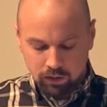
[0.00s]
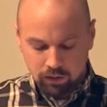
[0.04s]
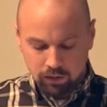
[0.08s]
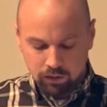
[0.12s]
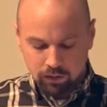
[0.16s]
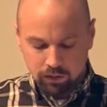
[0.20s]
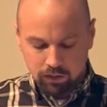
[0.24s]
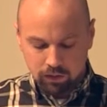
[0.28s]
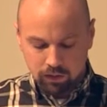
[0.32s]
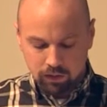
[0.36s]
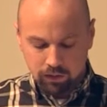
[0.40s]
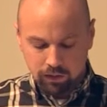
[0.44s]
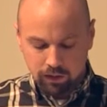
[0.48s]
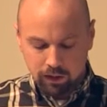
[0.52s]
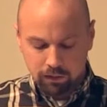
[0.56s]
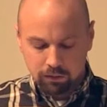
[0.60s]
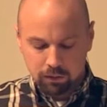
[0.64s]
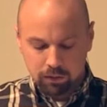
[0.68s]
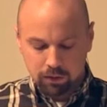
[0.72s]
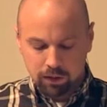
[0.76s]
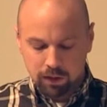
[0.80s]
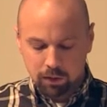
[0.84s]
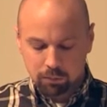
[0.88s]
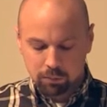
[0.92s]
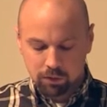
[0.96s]

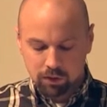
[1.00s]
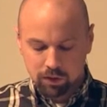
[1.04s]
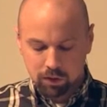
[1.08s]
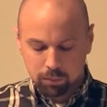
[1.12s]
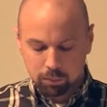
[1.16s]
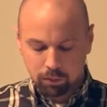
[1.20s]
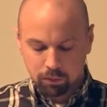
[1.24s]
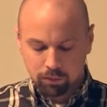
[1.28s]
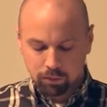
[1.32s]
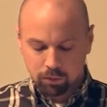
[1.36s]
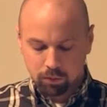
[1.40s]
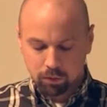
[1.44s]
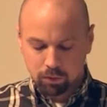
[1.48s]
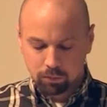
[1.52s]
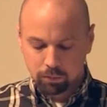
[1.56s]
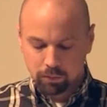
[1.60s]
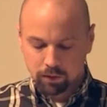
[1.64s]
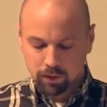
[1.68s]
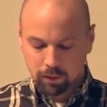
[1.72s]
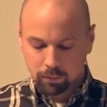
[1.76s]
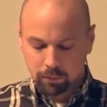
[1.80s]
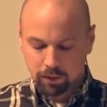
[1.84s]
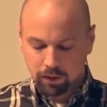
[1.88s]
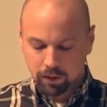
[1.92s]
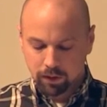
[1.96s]
Every time she performed
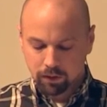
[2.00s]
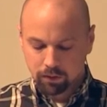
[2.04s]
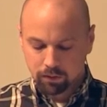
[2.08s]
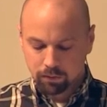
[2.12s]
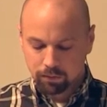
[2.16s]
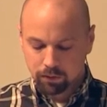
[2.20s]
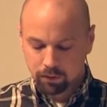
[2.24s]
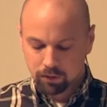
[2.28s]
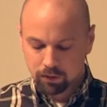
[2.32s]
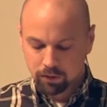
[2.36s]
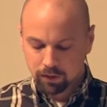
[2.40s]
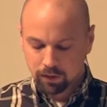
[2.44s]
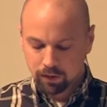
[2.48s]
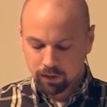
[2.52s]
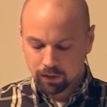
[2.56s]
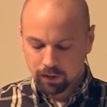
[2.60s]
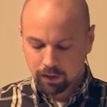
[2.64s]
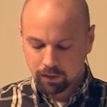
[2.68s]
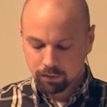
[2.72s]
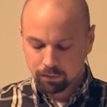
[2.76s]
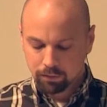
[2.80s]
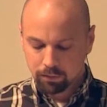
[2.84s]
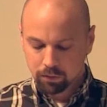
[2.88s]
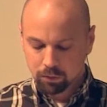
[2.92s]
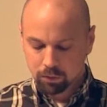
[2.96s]
some kind of physical
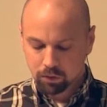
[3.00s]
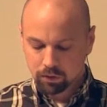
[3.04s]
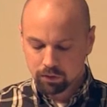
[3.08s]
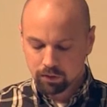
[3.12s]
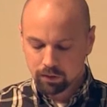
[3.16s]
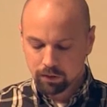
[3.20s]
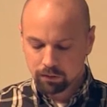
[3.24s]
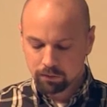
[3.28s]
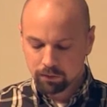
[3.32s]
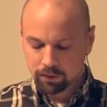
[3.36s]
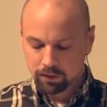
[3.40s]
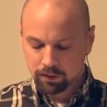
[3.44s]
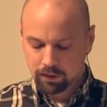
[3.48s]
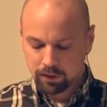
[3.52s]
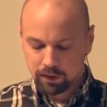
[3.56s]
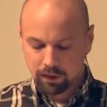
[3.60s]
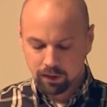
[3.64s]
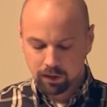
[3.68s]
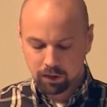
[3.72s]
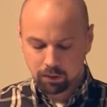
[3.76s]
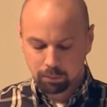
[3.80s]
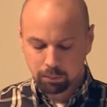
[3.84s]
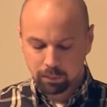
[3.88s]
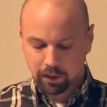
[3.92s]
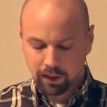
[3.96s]
effort, the
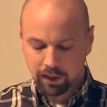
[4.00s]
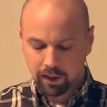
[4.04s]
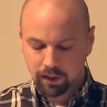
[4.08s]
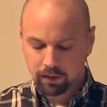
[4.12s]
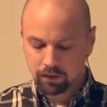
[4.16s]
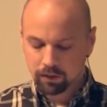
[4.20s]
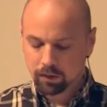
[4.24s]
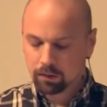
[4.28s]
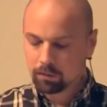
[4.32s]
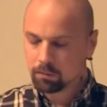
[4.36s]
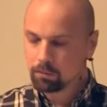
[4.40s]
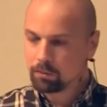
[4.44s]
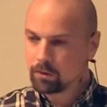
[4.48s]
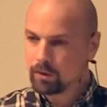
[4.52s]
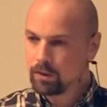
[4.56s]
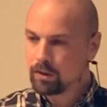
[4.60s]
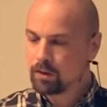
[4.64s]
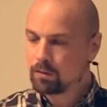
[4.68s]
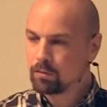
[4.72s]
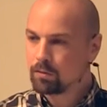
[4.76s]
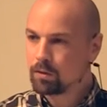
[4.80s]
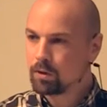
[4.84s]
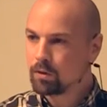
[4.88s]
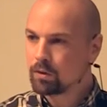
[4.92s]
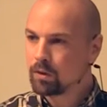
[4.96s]
fatigue, pain, and
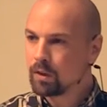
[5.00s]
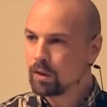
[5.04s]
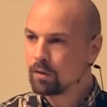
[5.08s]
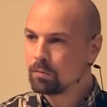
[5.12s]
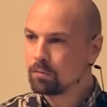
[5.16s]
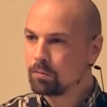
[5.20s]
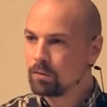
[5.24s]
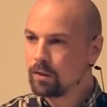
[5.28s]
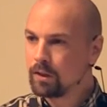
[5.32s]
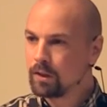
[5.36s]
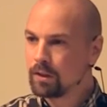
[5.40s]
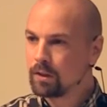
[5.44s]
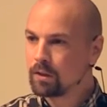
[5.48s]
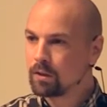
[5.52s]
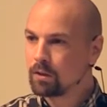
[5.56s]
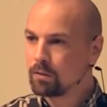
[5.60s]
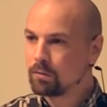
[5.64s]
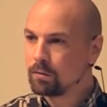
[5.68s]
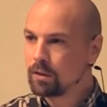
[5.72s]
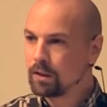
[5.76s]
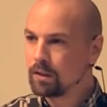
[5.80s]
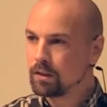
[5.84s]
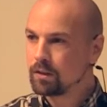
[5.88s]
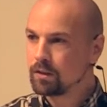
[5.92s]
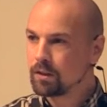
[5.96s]
fever and feeling
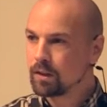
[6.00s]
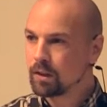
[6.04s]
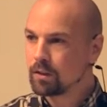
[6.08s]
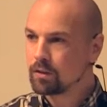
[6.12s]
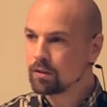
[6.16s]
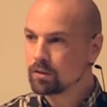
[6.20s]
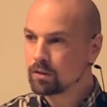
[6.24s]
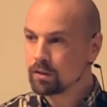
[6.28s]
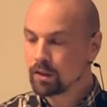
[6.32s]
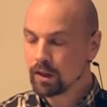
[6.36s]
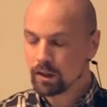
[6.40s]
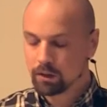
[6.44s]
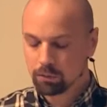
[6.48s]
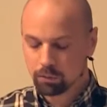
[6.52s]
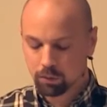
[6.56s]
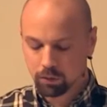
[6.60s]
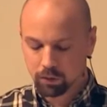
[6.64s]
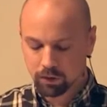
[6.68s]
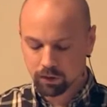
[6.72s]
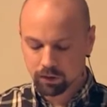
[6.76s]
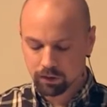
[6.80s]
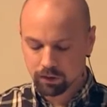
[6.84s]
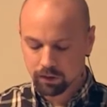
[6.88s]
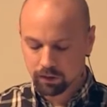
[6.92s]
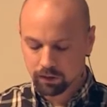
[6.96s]
of illness
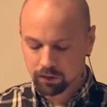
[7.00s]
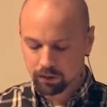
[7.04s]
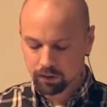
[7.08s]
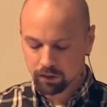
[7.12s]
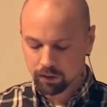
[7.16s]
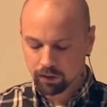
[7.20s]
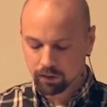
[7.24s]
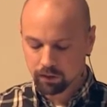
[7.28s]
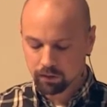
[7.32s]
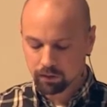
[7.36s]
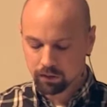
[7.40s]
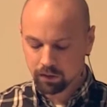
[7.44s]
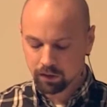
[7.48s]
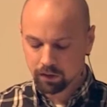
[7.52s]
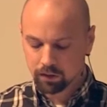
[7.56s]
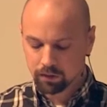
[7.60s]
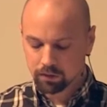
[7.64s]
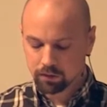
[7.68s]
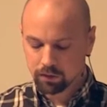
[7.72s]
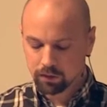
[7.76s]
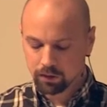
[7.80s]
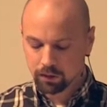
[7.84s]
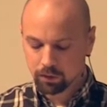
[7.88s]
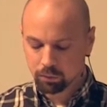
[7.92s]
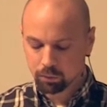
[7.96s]
skyrocketed,
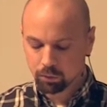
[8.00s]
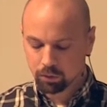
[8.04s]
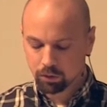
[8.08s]
and she